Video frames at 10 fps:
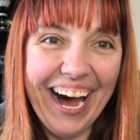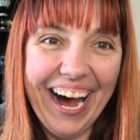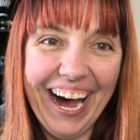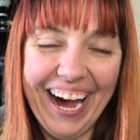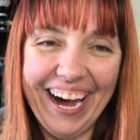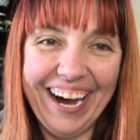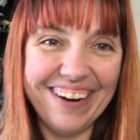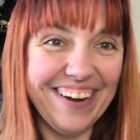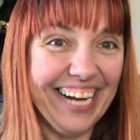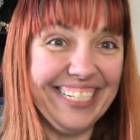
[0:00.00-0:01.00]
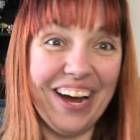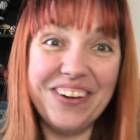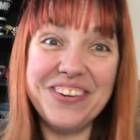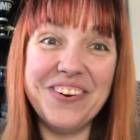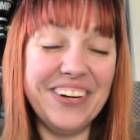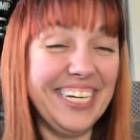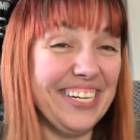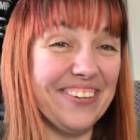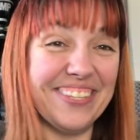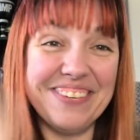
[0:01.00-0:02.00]
of this. All right, y'all, you know what to
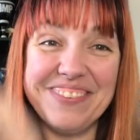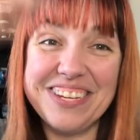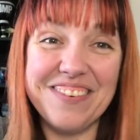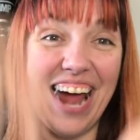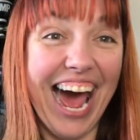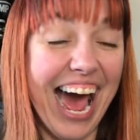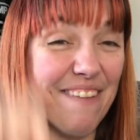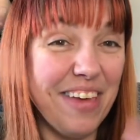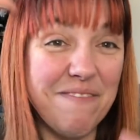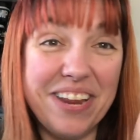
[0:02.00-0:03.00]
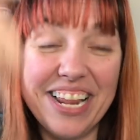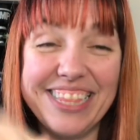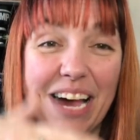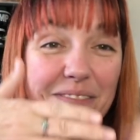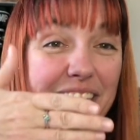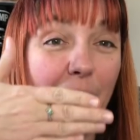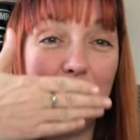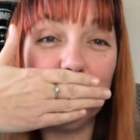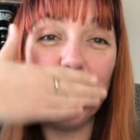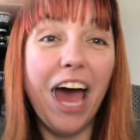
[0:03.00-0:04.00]
do. Subscribe. Give me the thumb
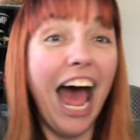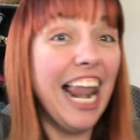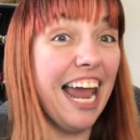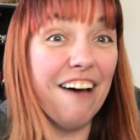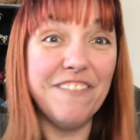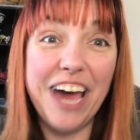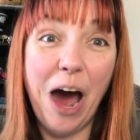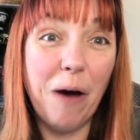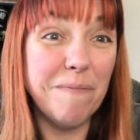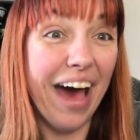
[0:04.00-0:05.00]
comment. I love y'all.